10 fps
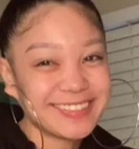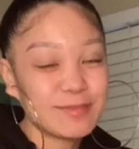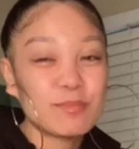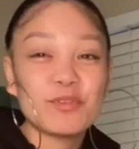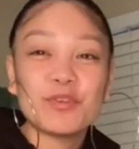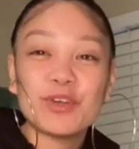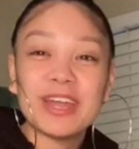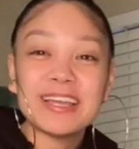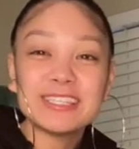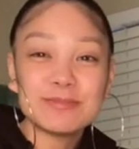Before
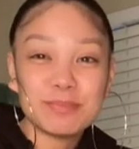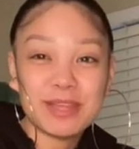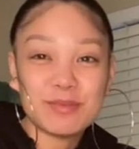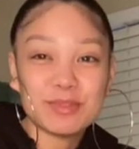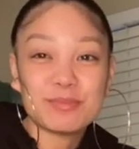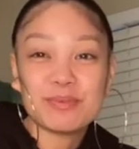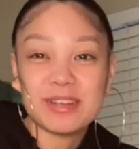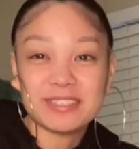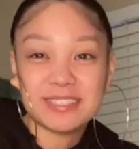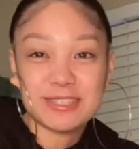I explain what the
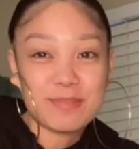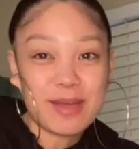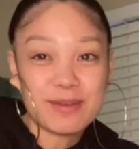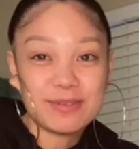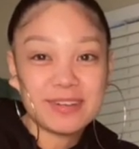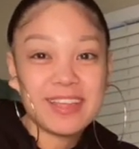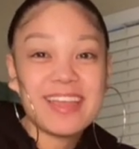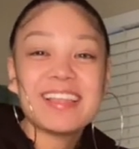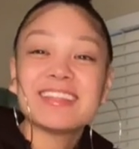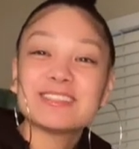project is about,
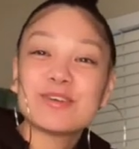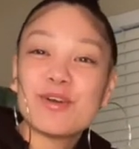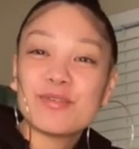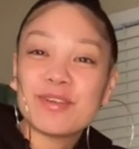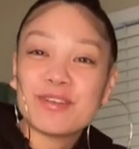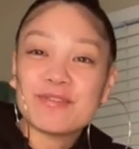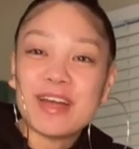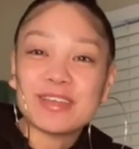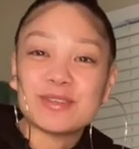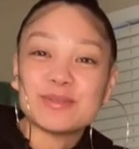let's go over our
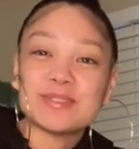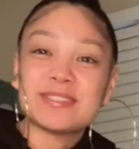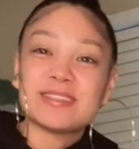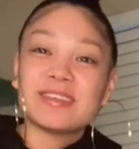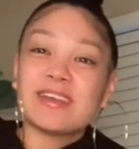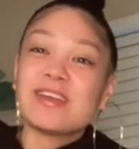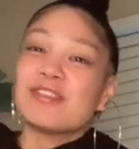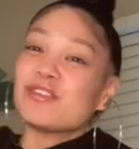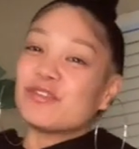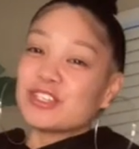values.
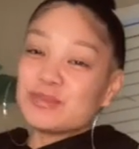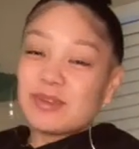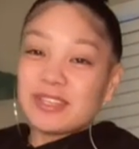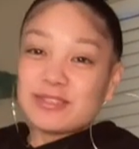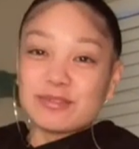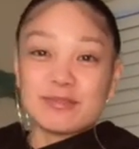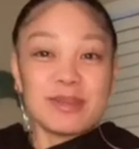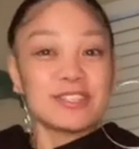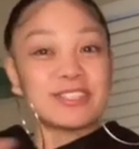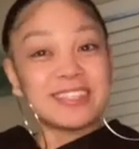The first one is
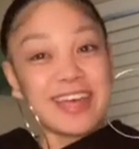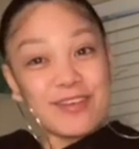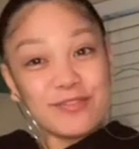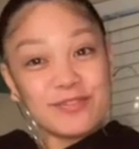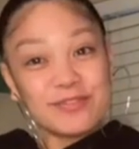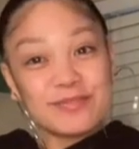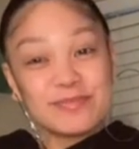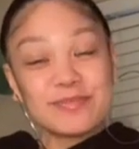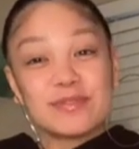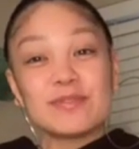respect yourself,
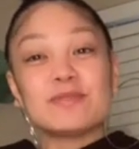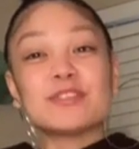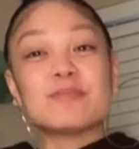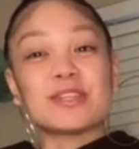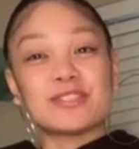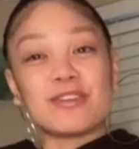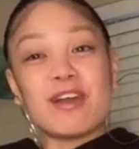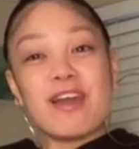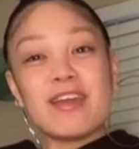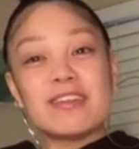respect your
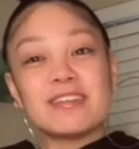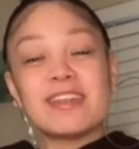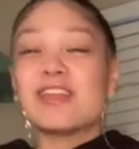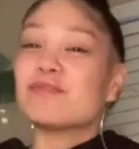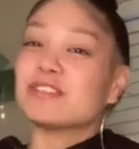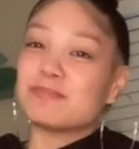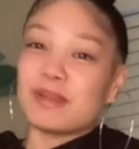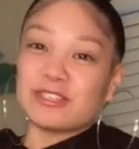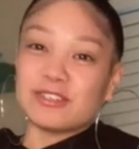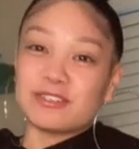art, and
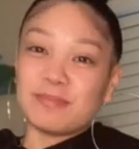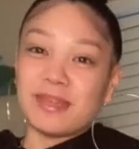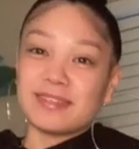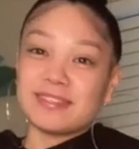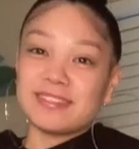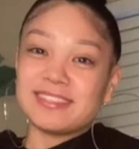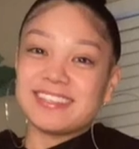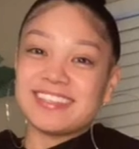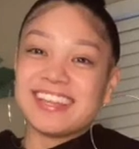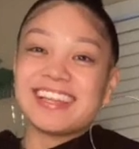respect your space.
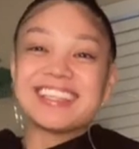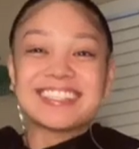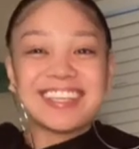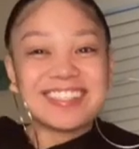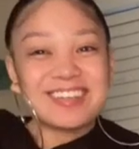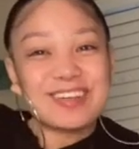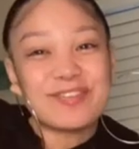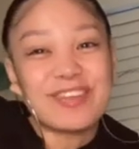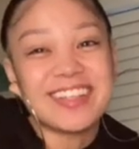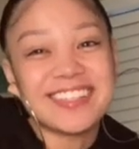Let's get
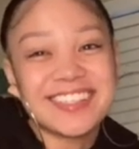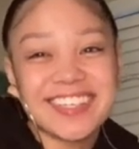started, friends.